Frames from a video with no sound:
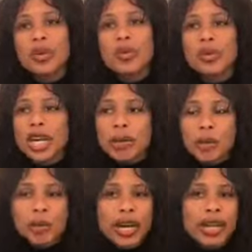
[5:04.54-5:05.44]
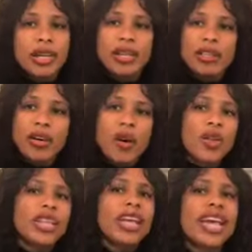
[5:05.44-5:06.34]
you keep away the
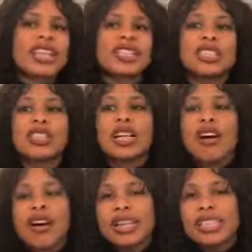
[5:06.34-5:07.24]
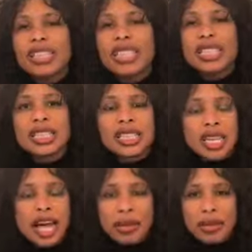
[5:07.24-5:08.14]
colon cancer and the heart disease and the
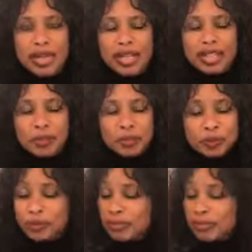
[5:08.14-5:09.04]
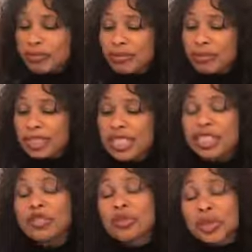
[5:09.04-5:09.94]
diabetes. This
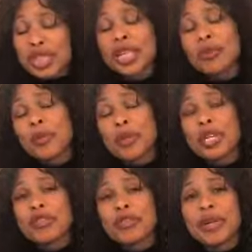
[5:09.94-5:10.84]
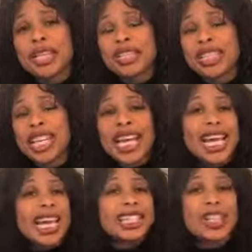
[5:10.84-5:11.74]
is really important information.
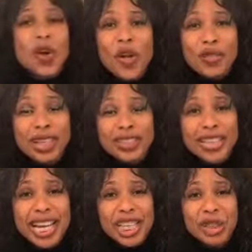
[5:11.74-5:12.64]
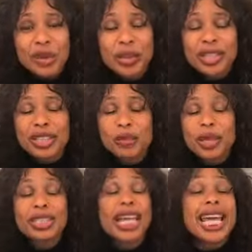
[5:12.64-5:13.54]
It's Colorectal Cancer Awareness
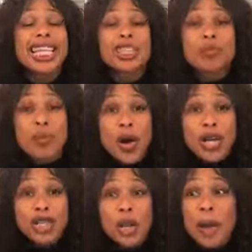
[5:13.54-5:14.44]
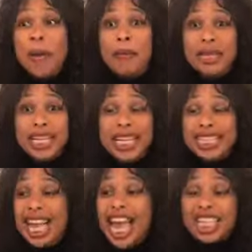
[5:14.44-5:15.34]
Month. It's March.
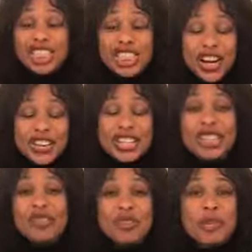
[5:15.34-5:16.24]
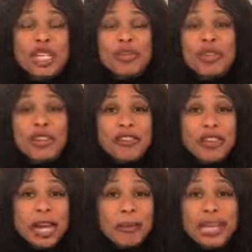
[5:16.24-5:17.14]
Please share this information with your
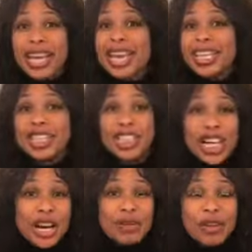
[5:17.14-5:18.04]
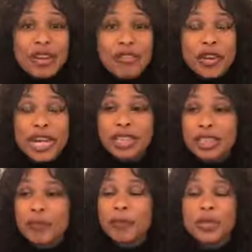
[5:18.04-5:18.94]
family. Share it with your
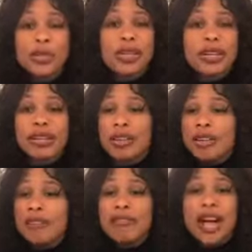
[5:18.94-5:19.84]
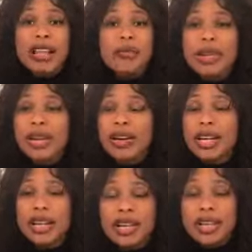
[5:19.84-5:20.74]
friends. You can follow me
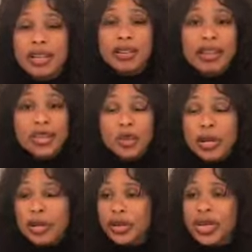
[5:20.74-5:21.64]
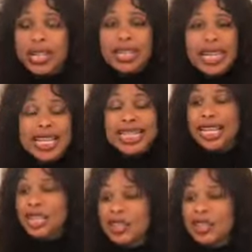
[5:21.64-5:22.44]
on Twitter, LinkedIn. You